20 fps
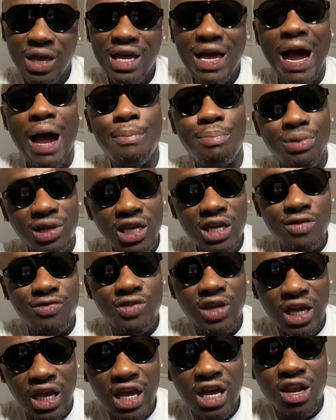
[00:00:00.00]
I believe
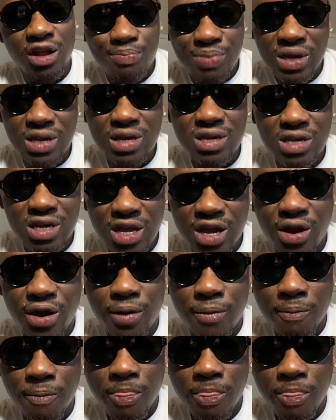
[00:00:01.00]
the end will be near.